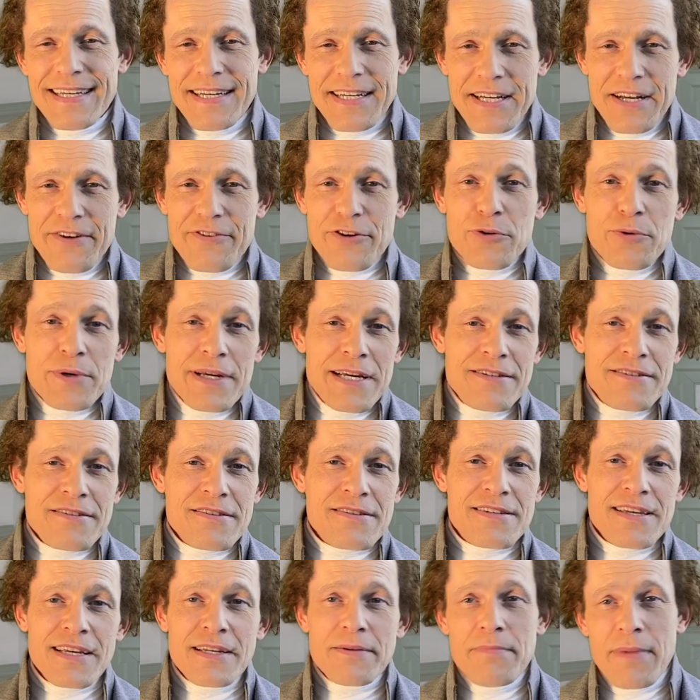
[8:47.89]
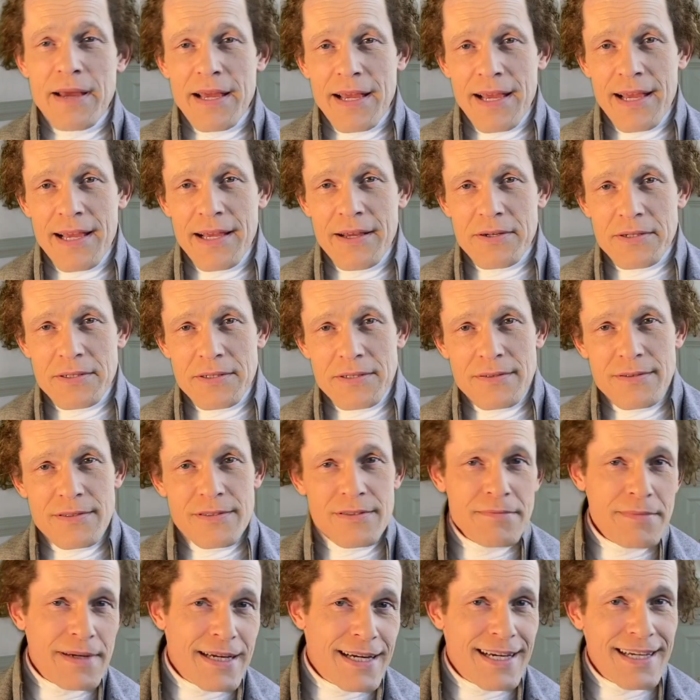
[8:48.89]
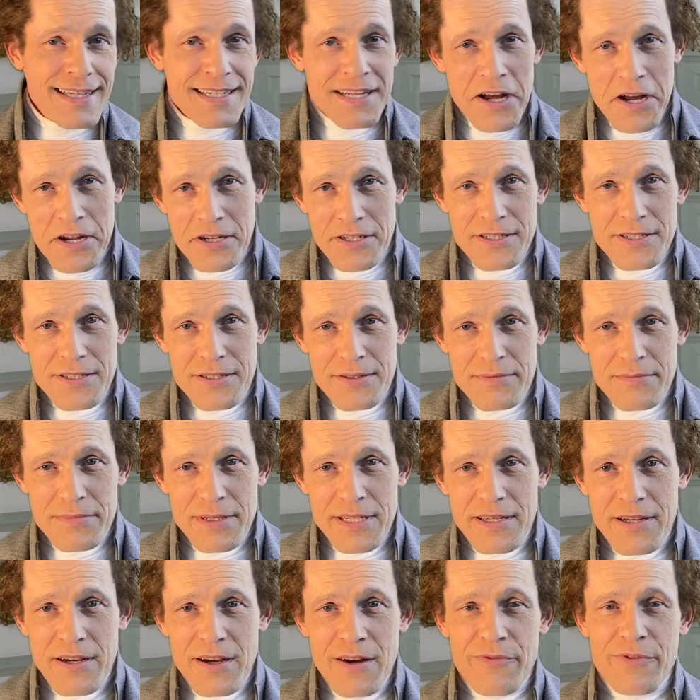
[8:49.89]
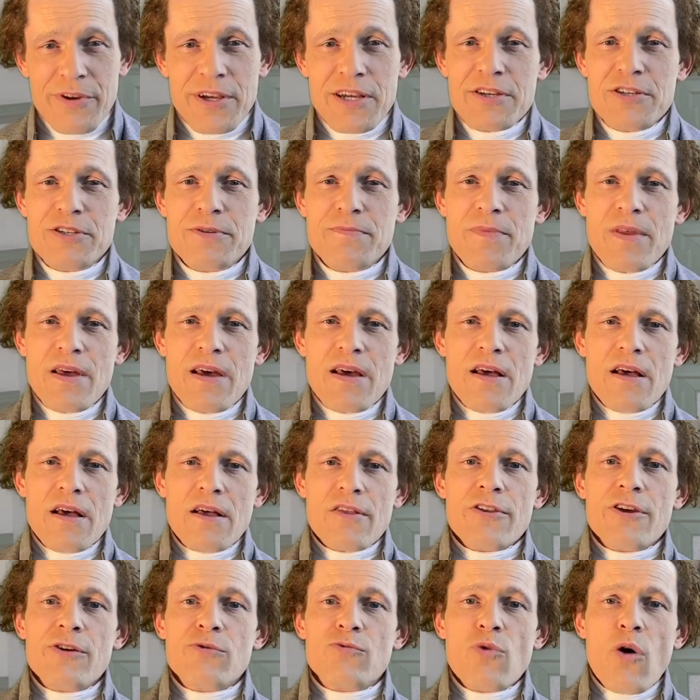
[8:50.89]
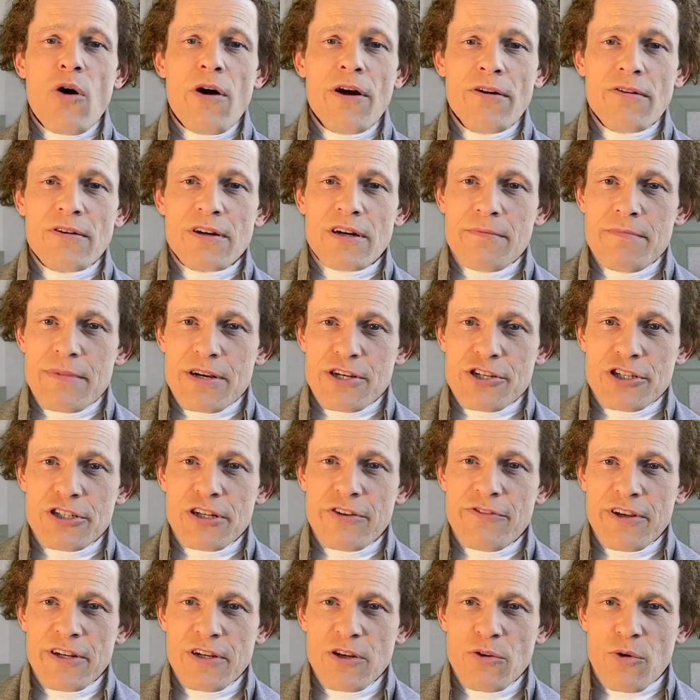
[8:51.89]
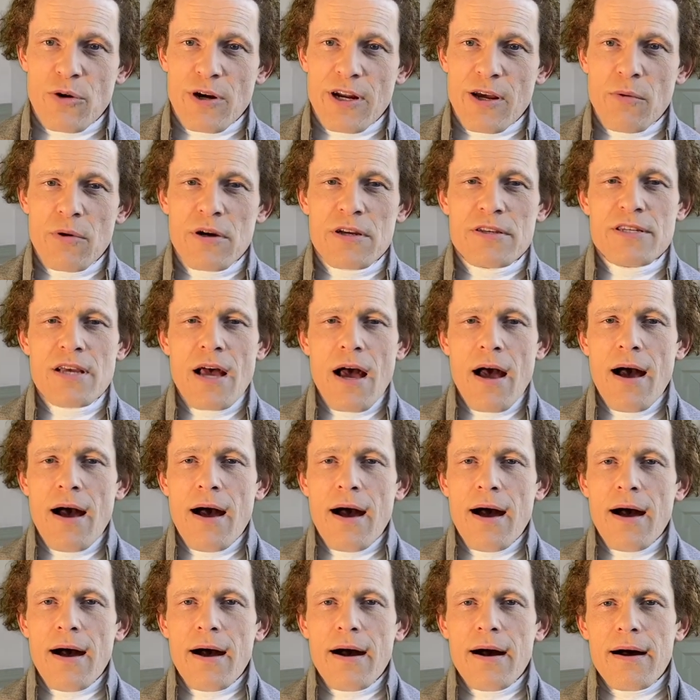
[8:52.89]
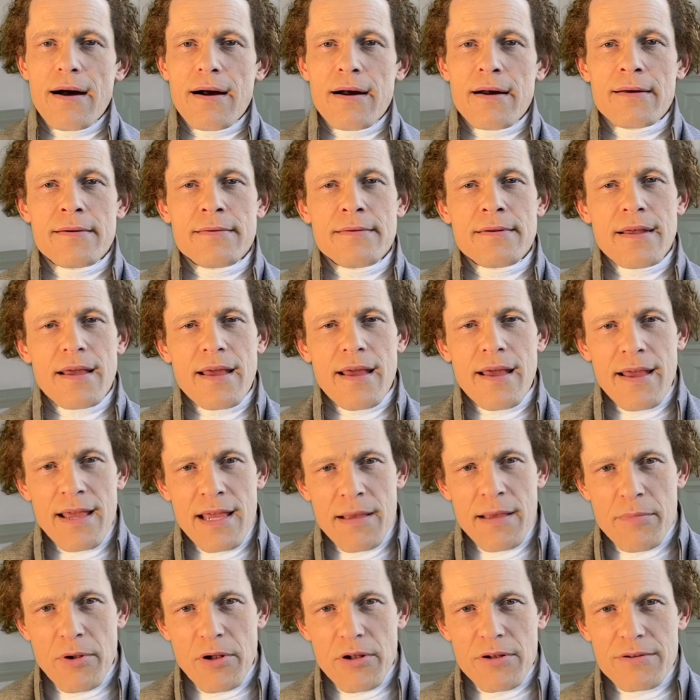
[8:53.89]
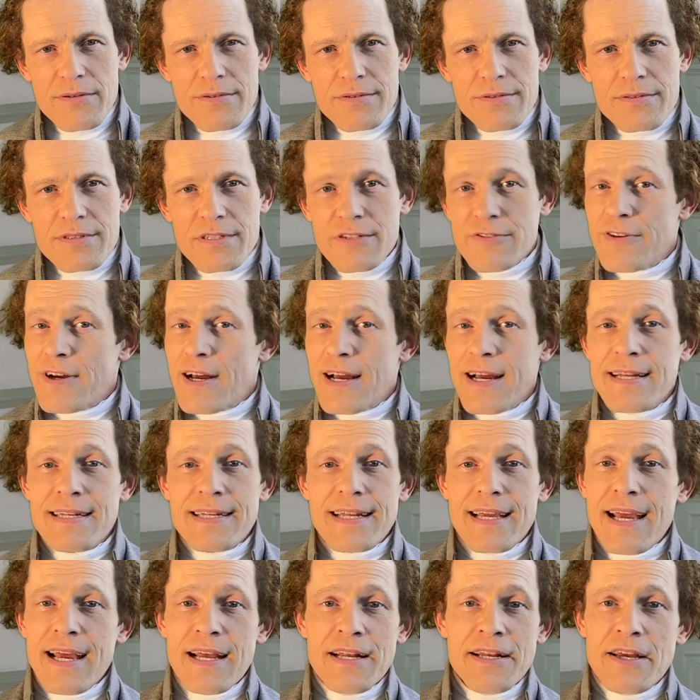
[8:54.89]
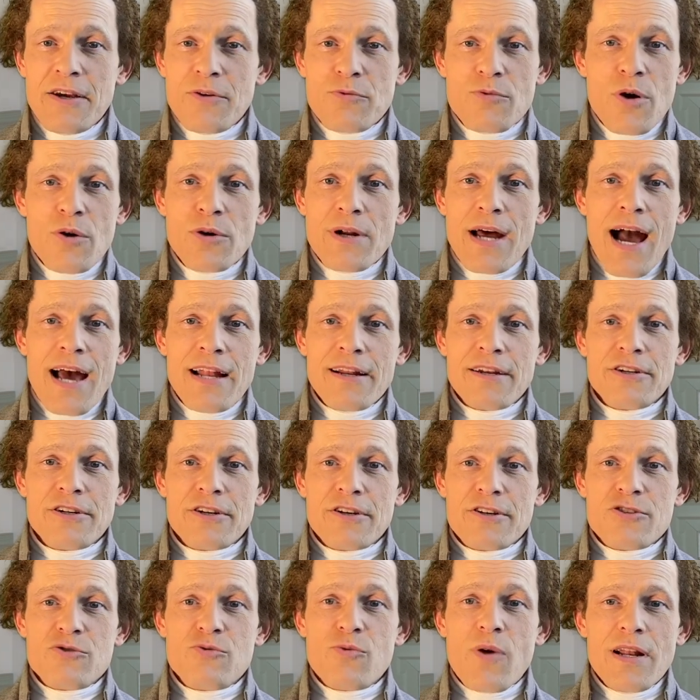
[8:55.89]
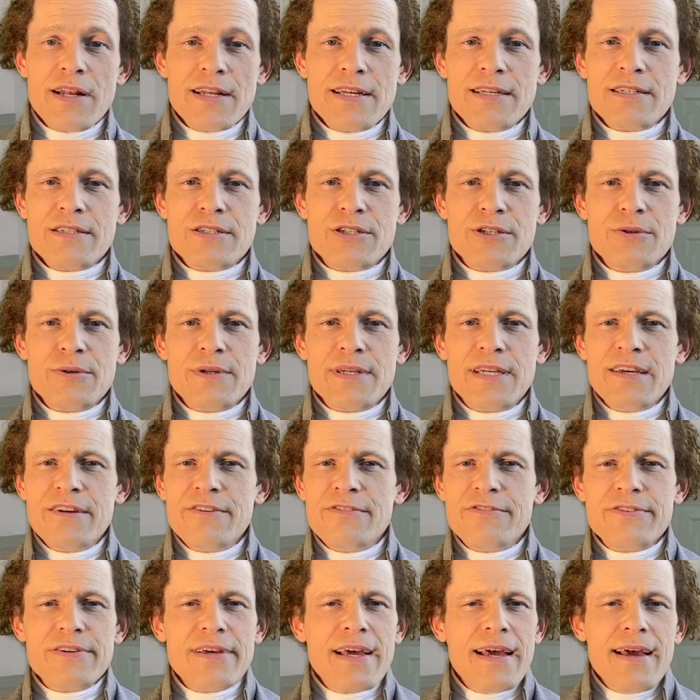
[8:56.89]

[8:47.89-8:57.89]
For reasons that may or may not be obvious, the Royal Commission of Inquiry was unable to find any Rhode Islanders willing to give